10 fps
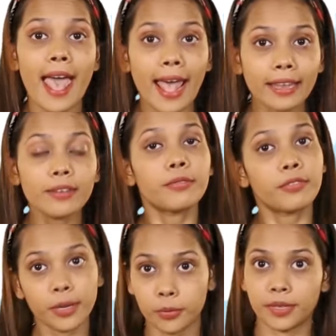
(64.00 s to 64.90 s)
and
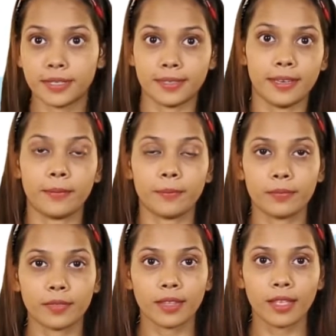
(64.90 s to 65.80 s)
frequency.
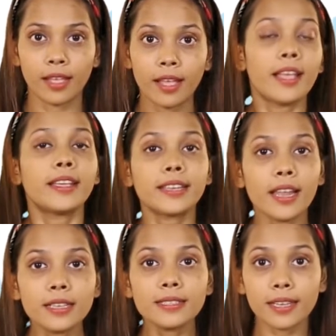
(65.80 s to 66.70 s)

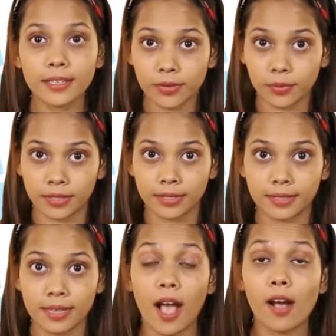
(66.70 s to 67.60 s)
Class
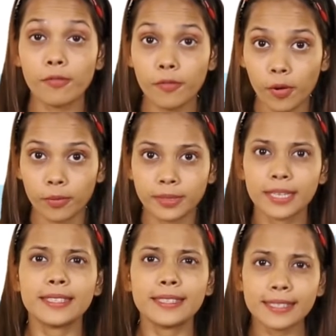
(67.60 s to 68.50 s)
intervals are formed
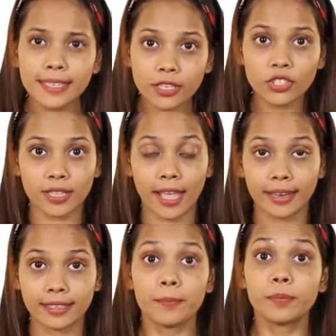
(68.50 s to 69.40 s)
such
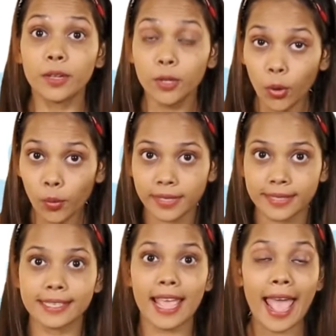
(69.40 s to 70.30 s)
that the
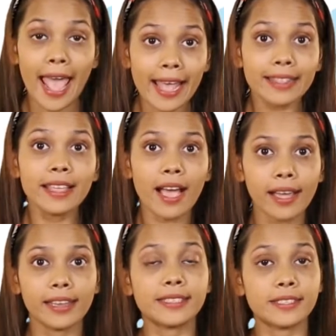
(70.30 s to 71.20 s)
lowest and the
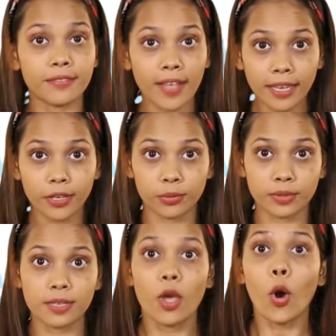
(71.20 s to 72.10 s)
highest
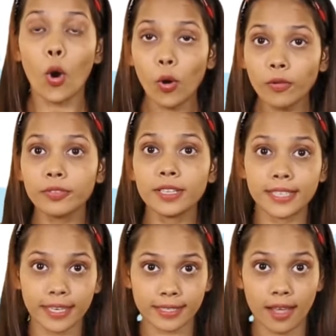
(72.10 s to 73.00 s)
values of the
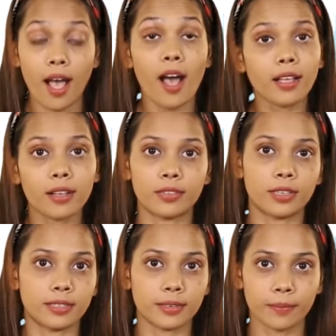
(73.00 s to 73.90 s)
data are
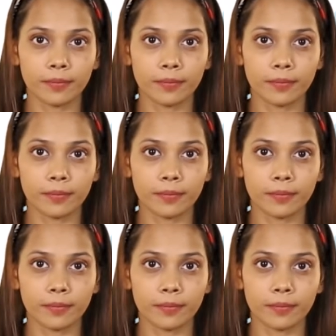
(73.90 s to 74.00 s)
covered.